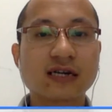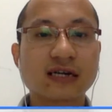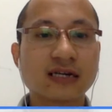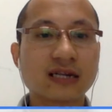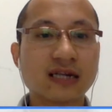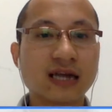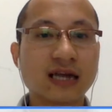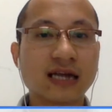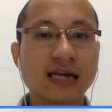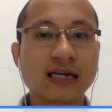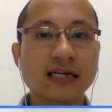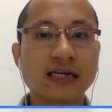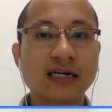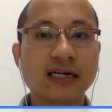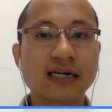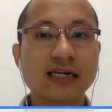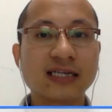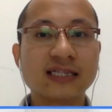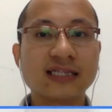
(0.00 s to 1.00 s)
Like
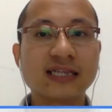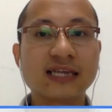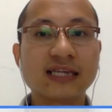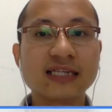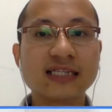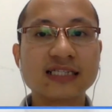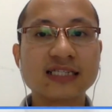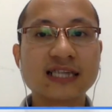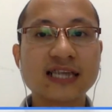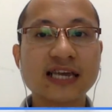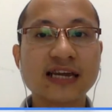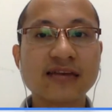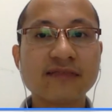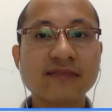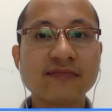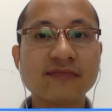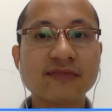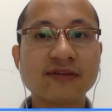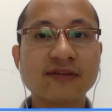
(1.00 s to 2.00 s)
in tennis
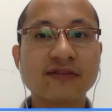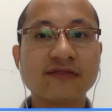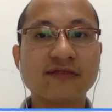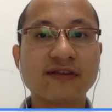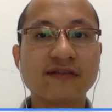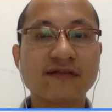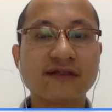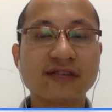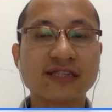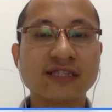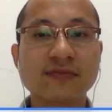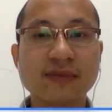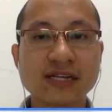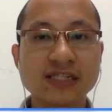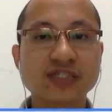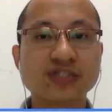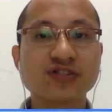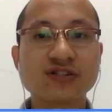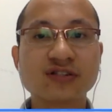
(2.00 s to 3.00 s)
game, as I
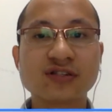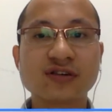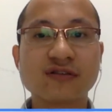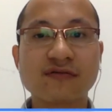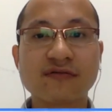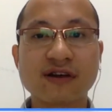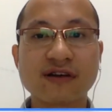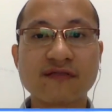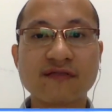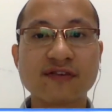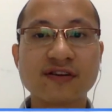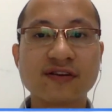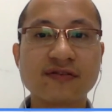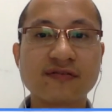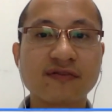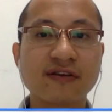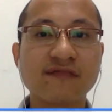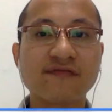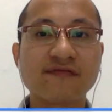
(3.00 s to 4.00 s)
mentioned, the
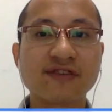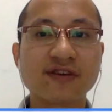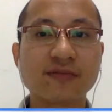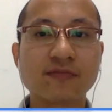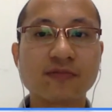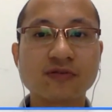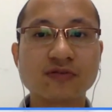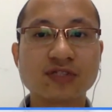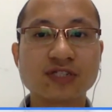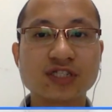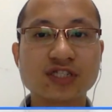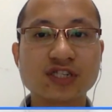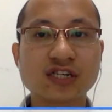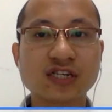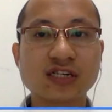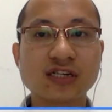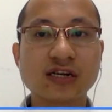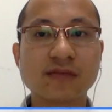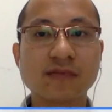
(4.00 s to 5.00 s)
referee
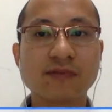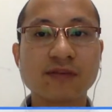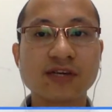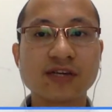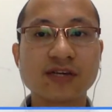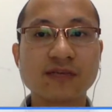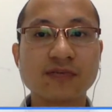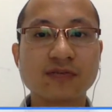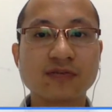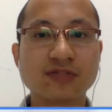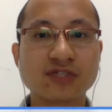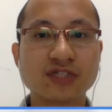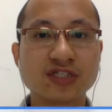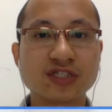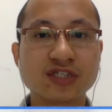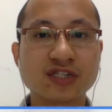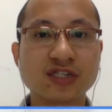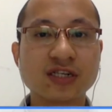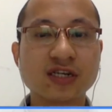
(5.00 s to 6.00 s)
position, a player
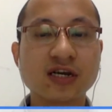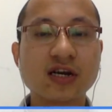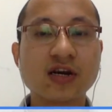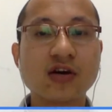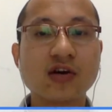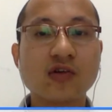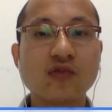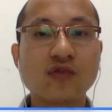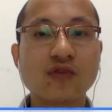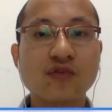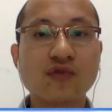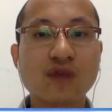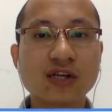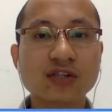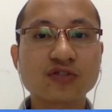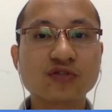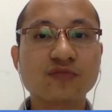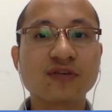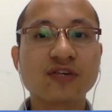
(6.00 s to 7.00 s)
position. We
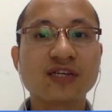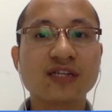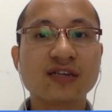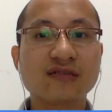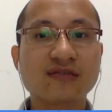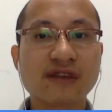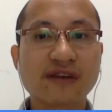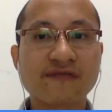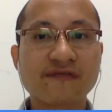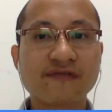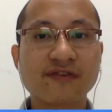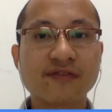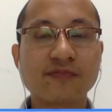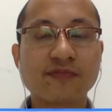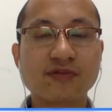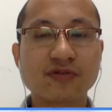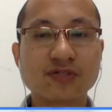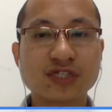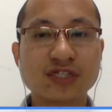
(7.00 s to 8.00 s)
want to be in the referee
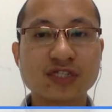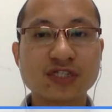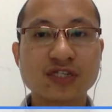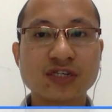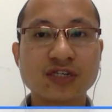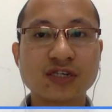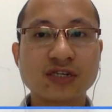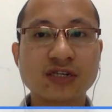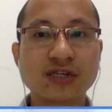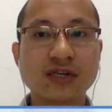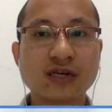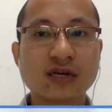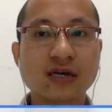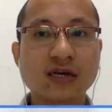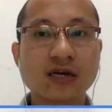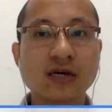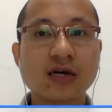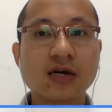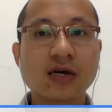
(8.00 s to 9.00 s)
position.
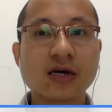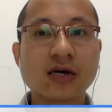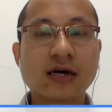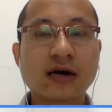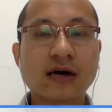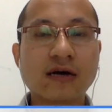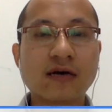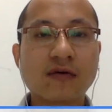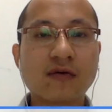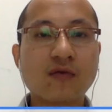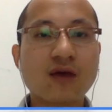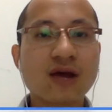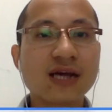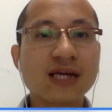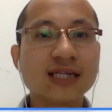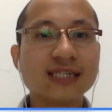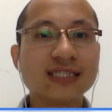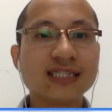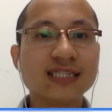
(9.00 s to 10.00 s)
Why
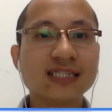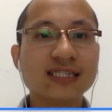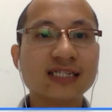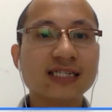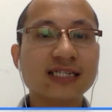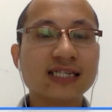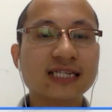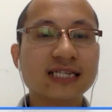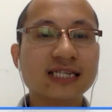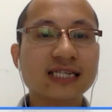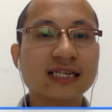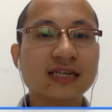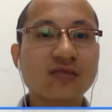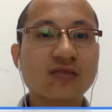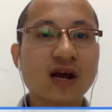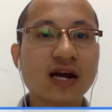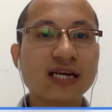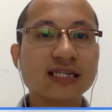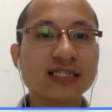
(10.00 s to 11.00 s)
is
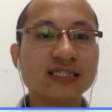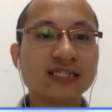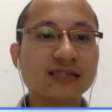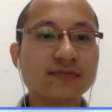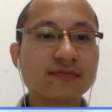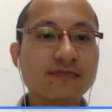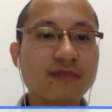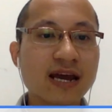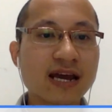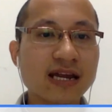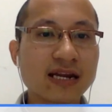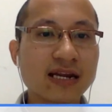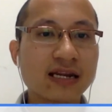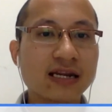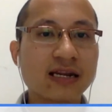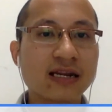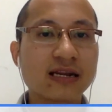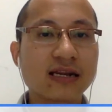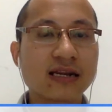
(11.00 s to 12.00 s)
it bad
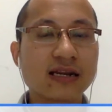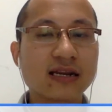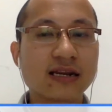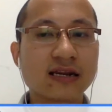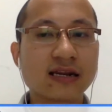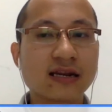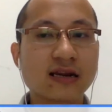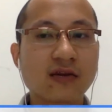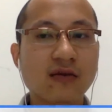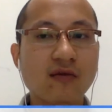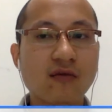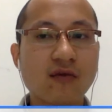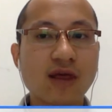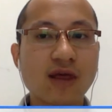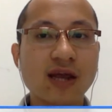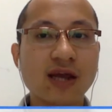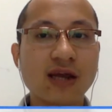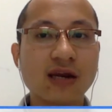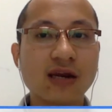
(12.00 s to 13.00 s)

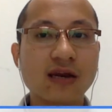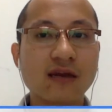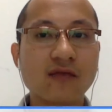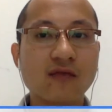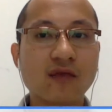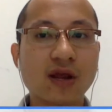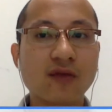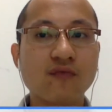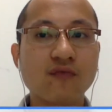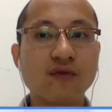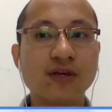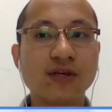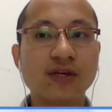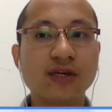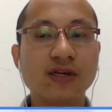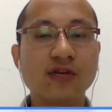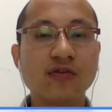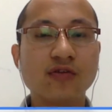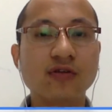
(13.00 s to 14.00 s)
when
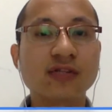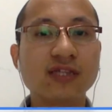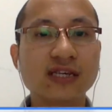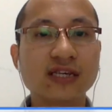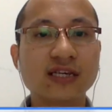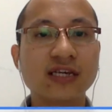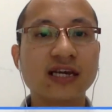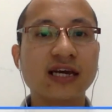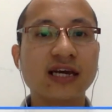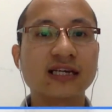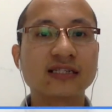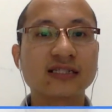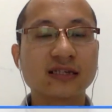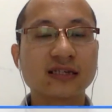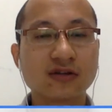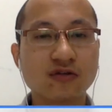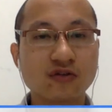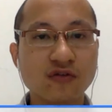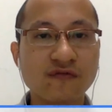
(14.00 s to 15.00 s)
we don't
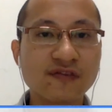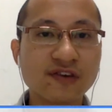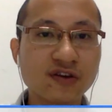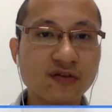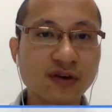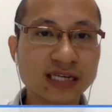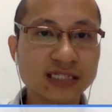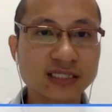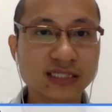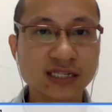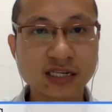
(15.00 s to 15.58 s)
view as a